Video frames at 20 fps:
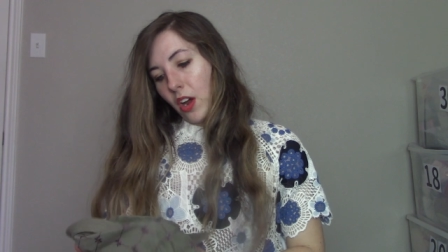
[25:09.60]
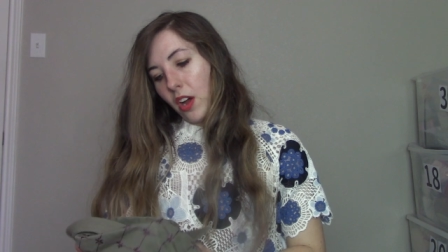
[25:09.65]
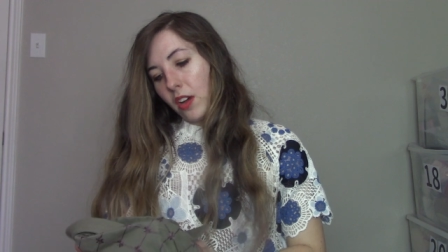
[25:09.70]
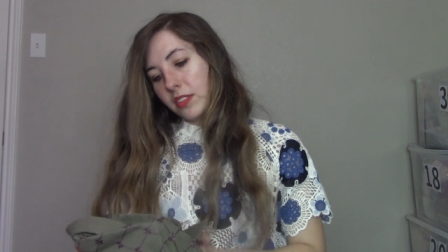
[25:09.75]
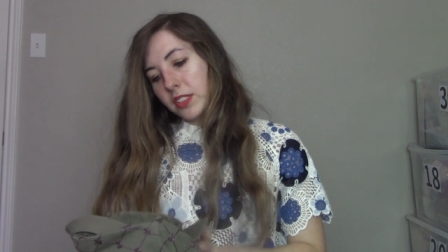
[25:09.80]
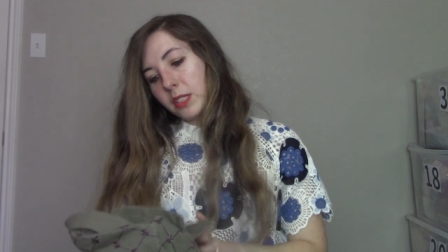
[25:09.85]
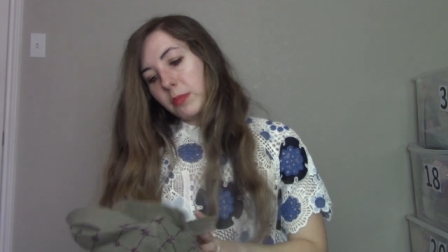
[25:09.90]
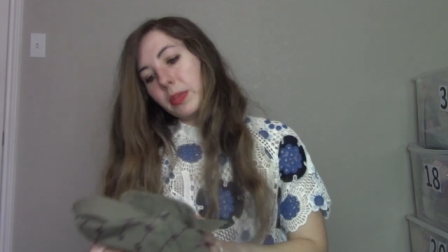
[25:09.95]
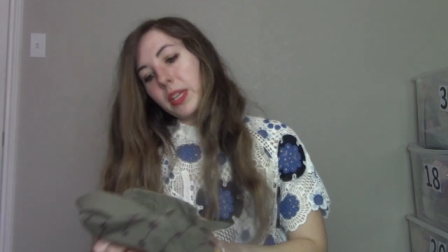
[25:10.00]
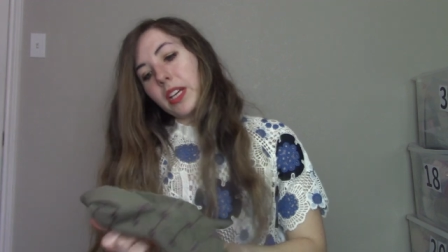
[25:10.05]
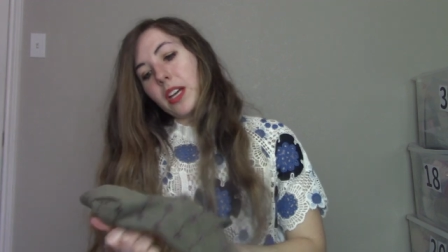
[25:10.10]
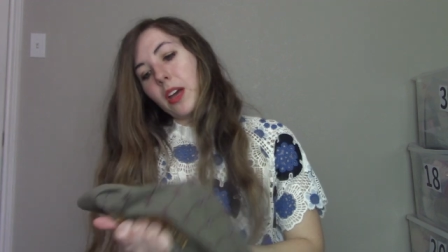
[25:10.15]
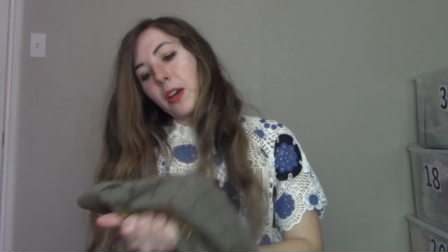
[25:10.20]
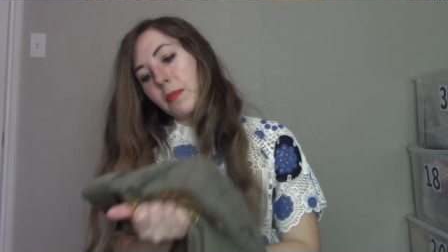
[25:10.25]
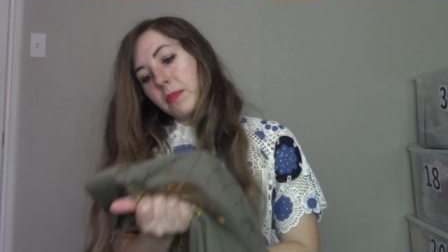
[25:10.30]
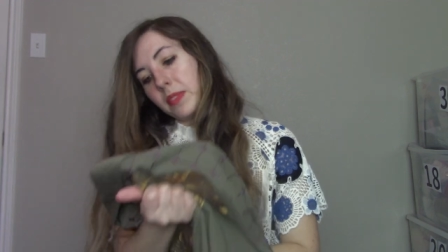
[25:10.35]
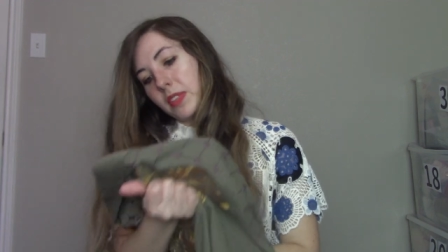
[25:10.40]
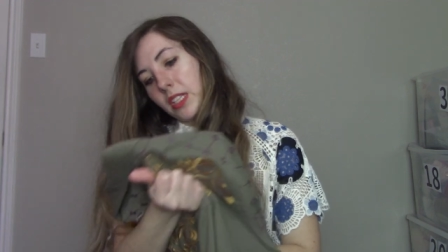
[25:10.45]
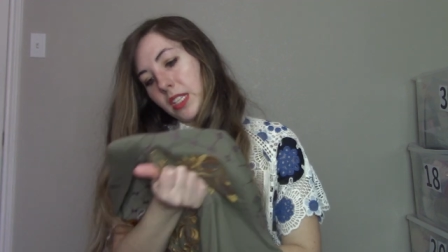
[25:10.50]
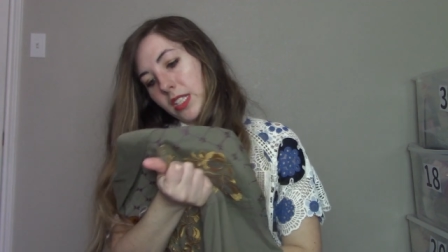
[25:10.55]
often pick
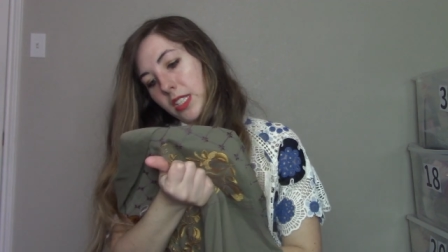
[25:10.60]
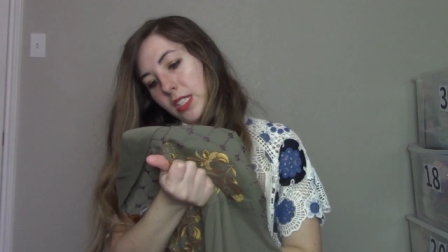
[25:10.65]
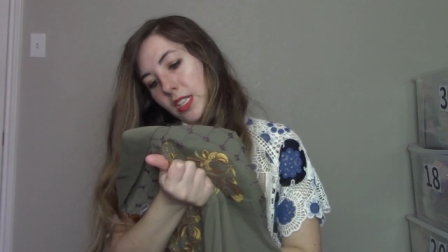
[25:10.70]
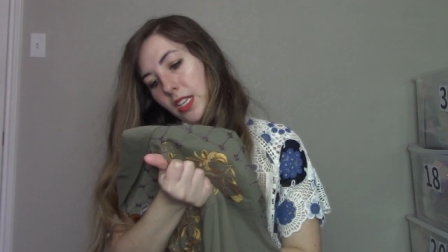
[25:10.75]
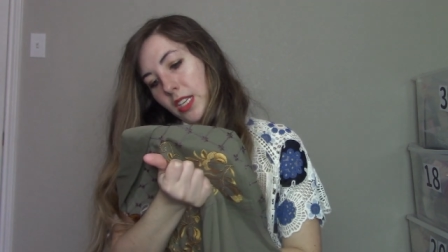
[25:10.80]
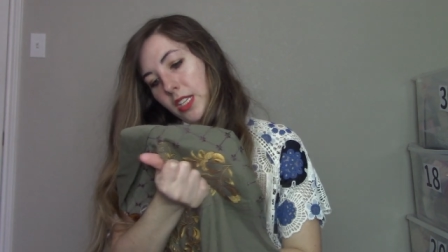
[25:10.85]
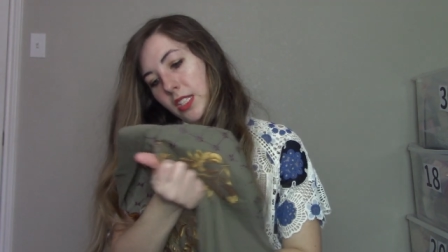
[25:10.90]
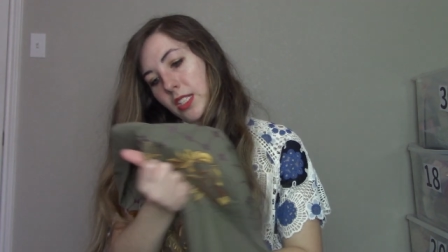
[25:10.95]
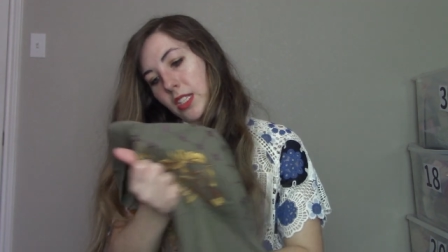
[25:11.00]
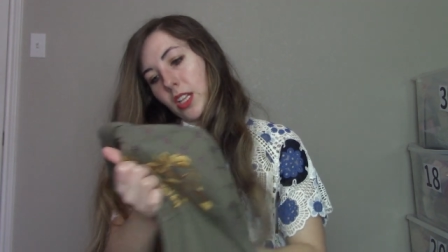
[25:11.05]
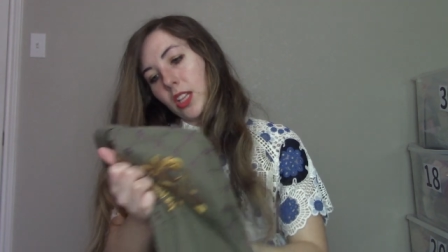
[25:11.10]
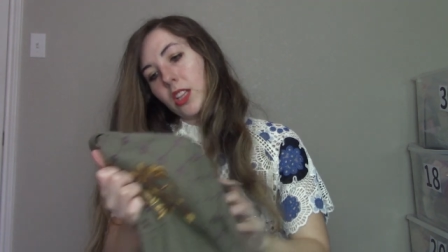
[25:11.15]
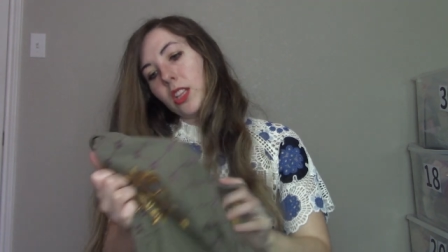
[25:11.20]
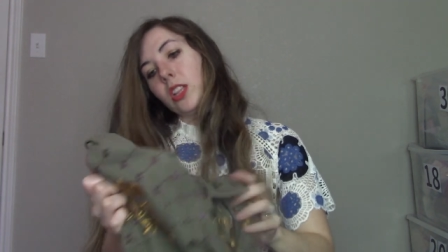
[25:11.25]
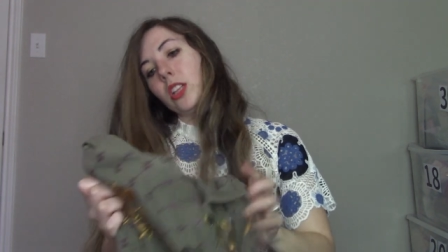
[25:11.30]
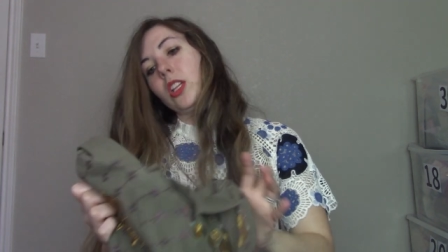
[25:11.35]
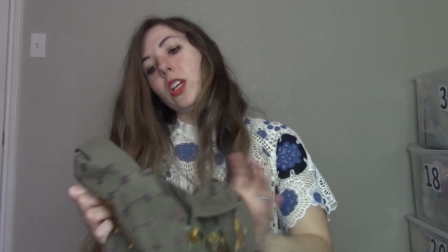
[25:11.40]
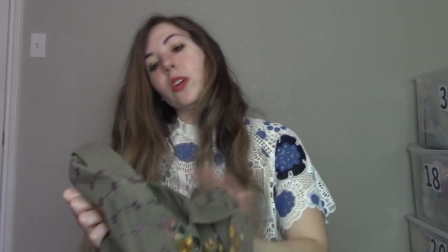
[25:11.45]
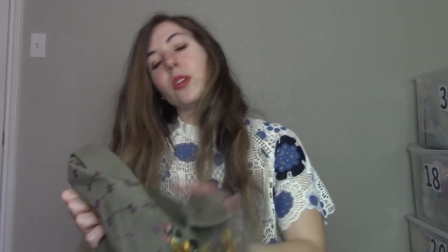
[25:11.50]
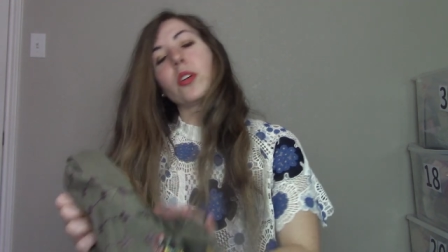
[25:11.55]
up. This is
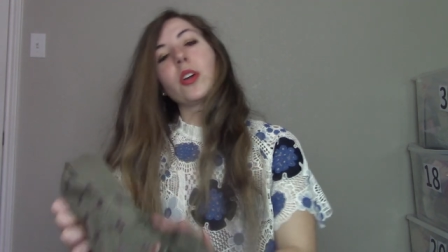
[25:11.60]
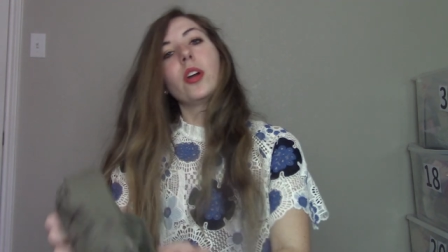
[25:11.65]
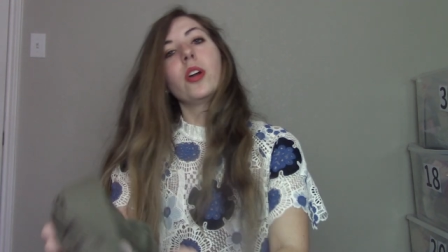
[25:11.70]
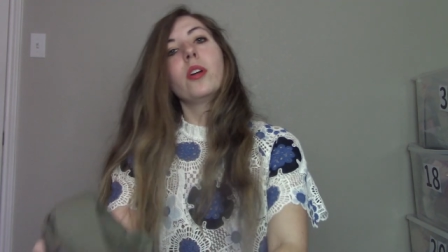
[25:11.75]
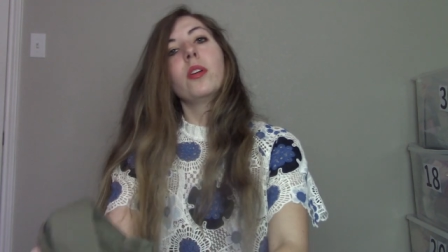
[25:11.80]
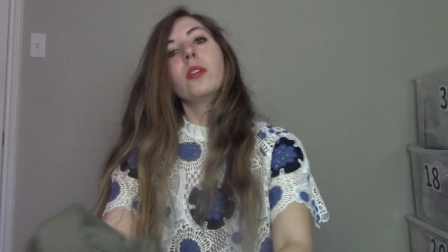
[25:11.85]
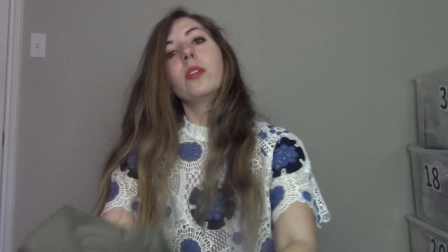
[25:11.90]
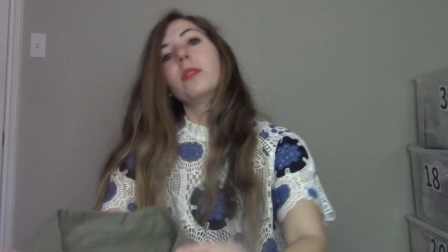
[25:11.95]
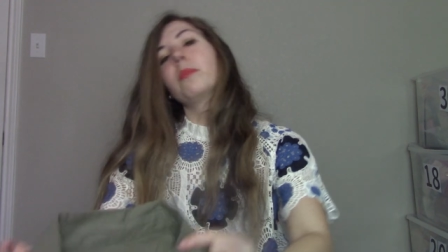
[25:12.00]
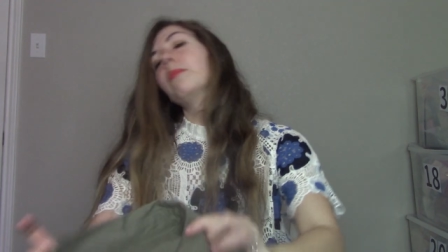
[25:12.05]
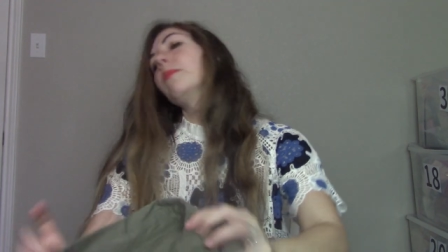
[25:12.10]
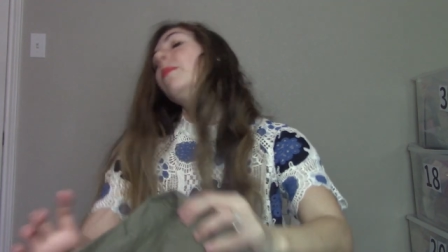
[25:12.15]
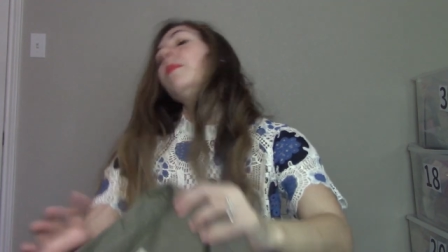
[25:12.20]
Logo